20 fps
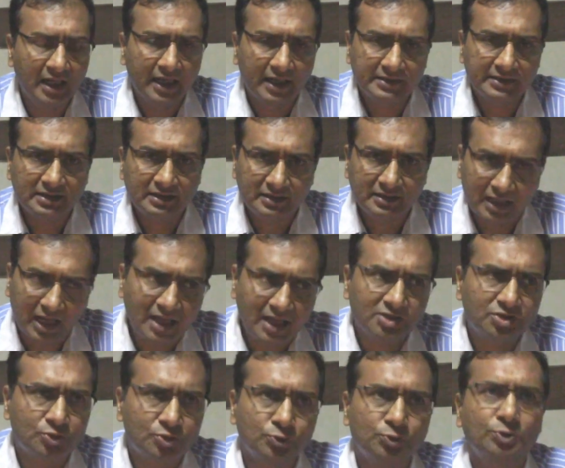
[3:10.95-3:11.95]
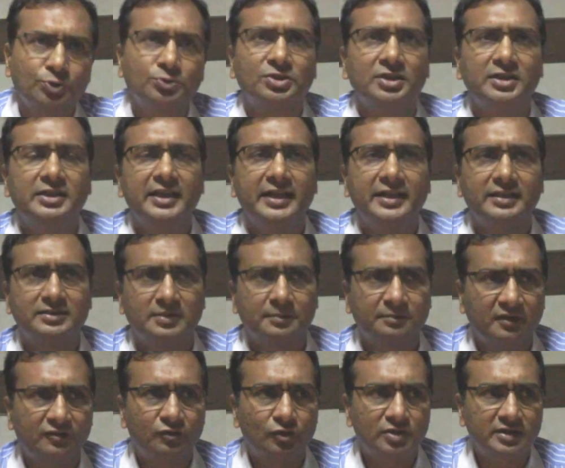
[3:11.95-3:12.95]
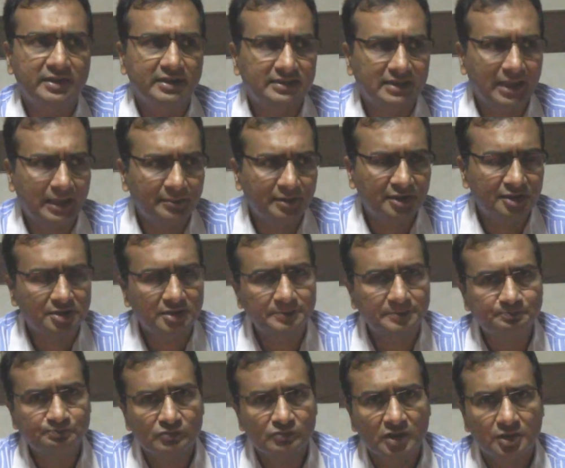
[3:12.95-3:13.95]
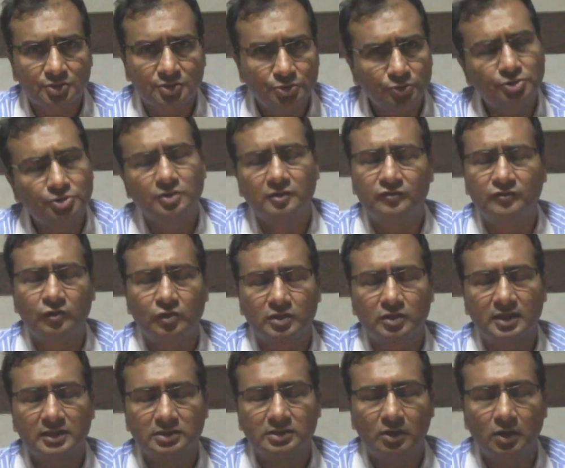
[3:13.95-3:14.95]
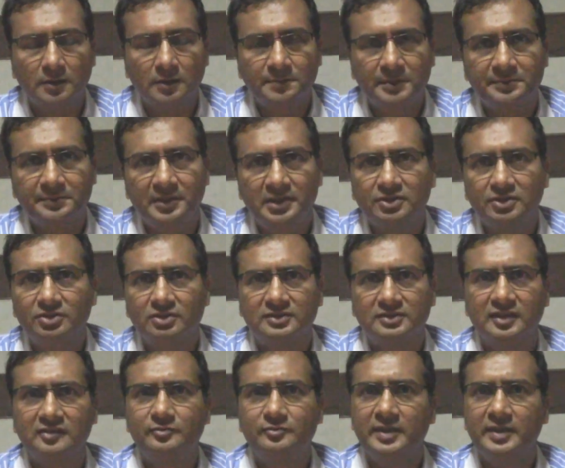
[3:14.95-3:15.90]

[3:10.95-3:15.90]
In the last 2 to 3 days before the examination, you should focus on preparing yourself